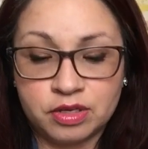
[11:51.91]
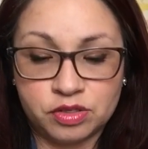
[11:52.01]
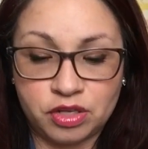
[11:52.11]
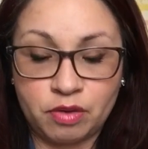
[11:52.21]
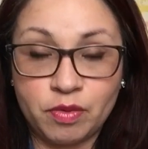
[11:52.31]

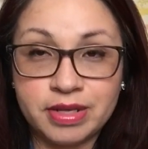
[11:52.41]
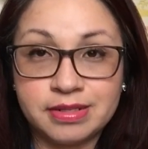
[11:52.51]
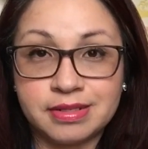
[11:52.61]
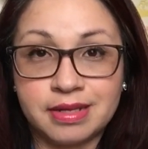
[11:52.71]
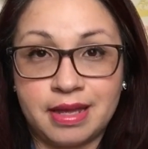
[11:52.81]
So I
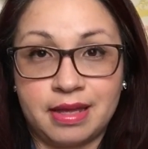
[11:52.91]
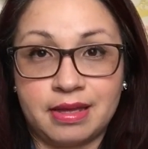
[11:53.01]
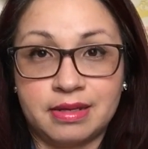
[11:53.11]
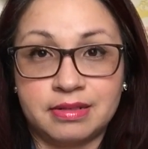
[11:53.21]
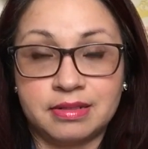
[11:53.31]
went
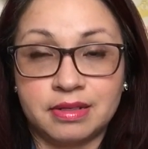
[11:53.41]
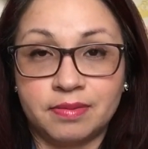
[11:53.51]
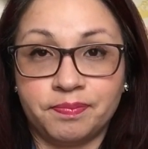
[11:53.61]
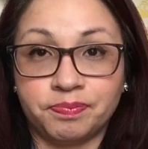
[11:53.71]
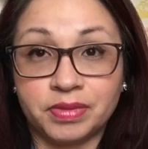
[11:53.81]
and
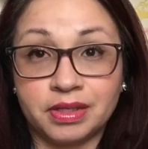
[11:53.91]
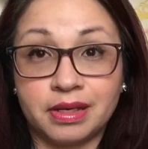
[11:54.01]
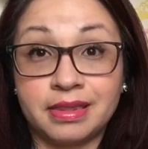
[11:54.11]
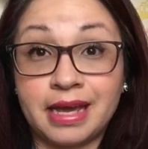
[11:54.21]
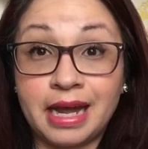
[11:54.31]

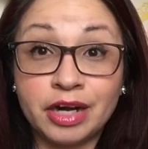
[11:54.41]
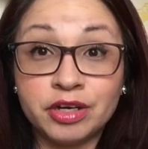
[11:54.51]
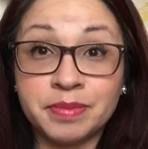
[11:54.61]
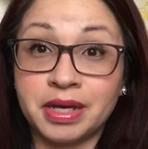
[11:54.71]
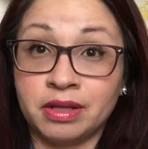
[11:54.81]
they
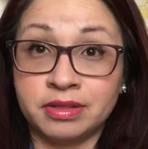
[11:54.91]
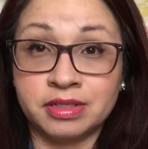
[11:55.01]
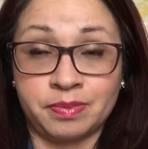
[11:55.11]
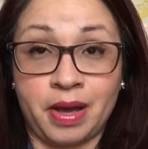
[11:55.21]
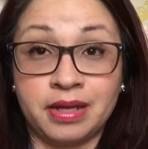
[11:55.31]
hired me on the
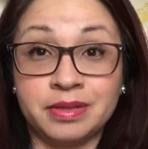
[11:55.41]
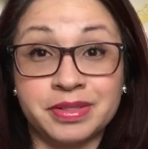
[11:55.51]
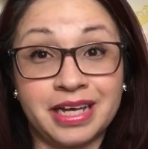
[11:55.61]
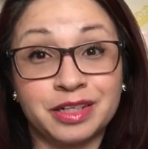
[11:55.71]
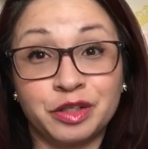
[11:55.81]
spot, and it
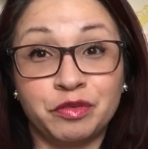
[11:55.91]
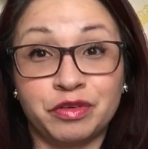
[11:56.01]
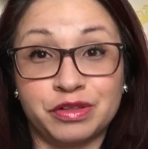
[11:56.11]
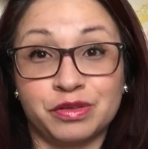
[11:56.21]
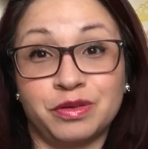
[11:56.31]
was actually
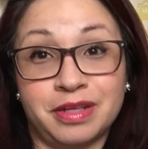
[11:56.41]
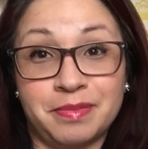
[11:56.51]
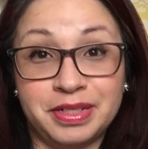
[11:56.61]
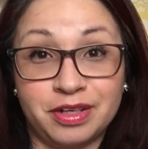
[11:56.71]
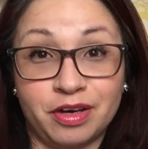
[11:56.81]
for the school that
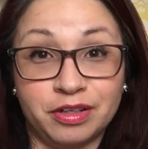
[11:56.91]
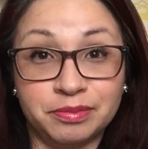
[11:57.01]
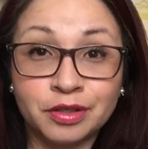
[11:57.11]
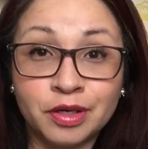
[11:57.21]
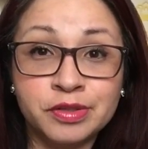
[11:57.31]
my
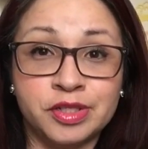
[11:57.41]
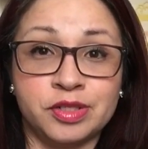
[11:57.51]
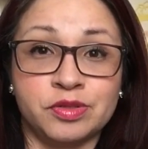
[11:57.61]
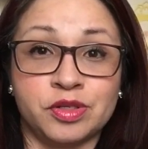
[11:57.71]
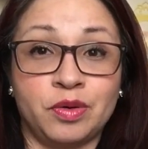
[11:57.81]
daughter goes
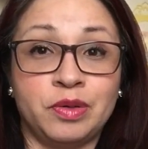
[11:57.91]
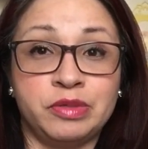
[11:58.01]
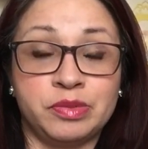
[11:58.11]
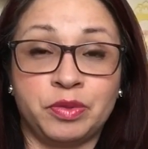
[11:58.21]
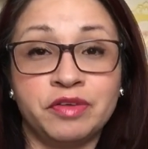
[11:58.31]
to, so it
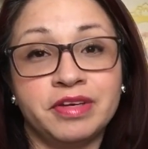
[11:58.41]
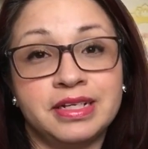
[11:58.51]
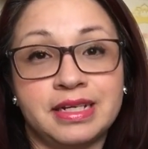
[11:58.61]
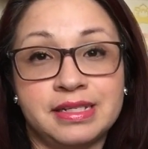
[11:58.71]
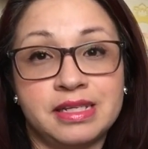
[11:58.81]
was
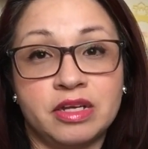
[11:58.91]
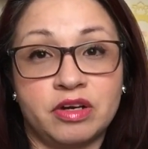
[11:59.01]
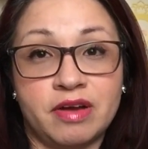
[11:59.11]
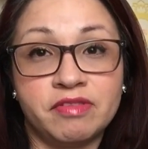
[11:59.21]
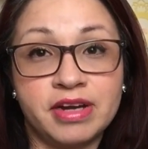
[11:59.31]
perfect. I see
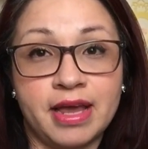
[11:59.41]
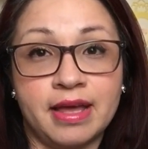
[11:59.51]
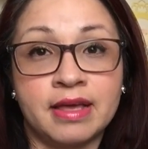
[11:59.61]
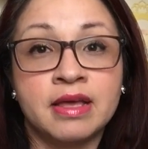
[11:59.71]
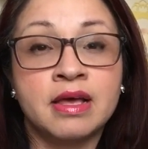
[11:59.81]
her every day.